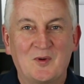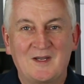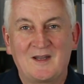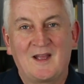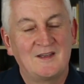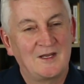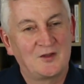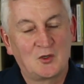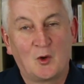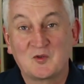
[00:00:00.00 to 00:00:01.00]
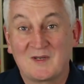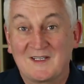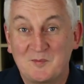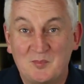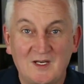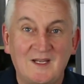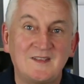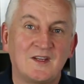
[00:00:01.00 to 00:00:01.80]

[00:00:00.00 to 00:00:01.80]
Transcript: And the course was actually brilliant,